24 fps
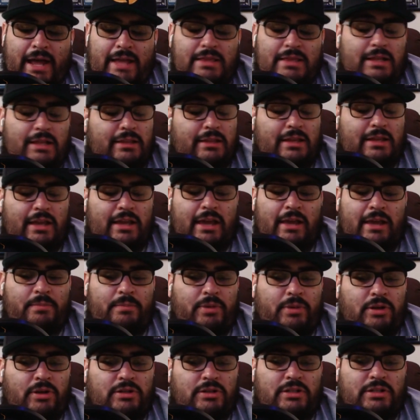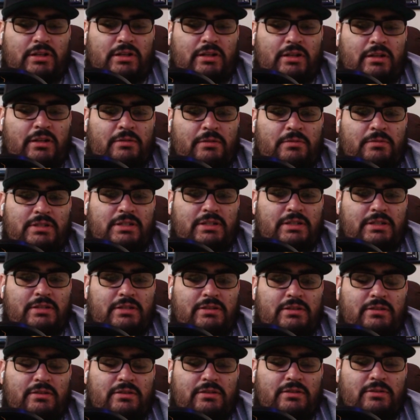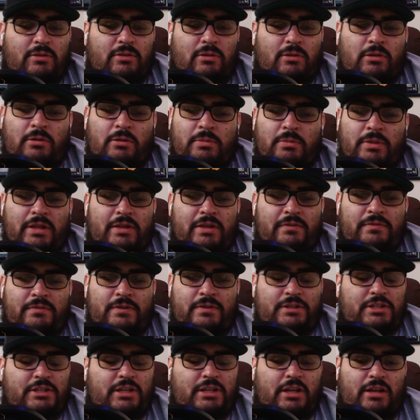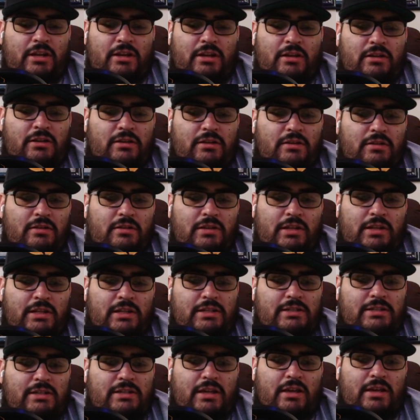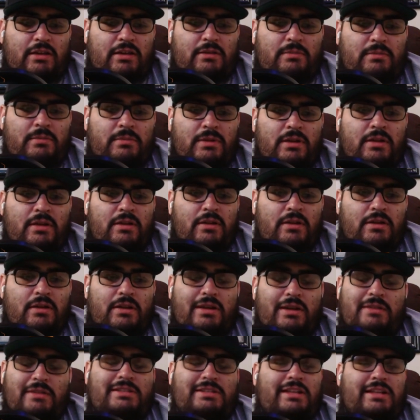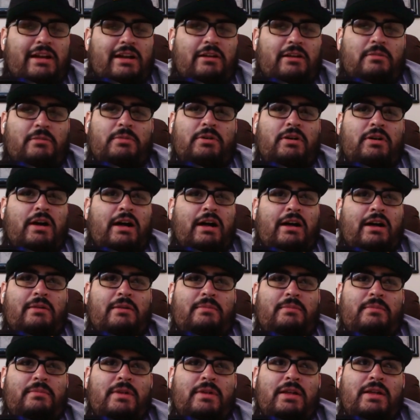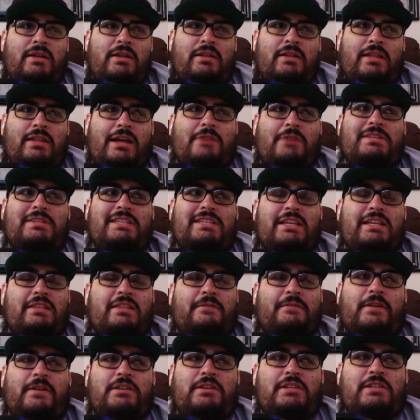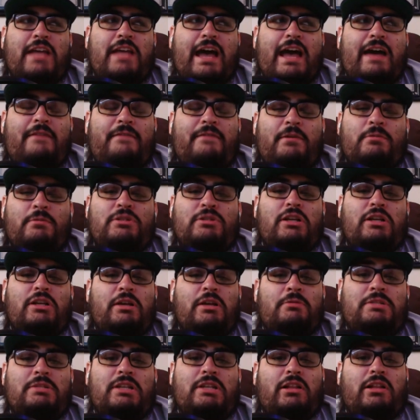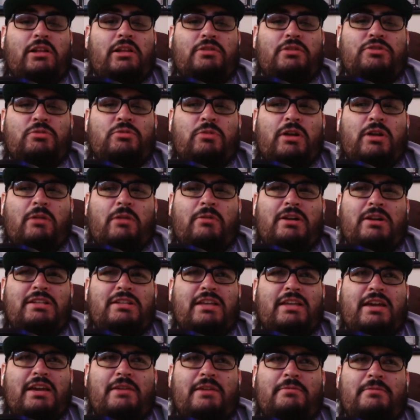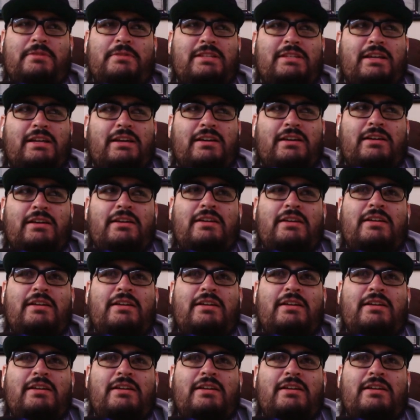thought the game personally was just horribly officiated. Correct. Yeah. It was terrible. Um, like we said, the first half it was it was a close one. I want to say it was uh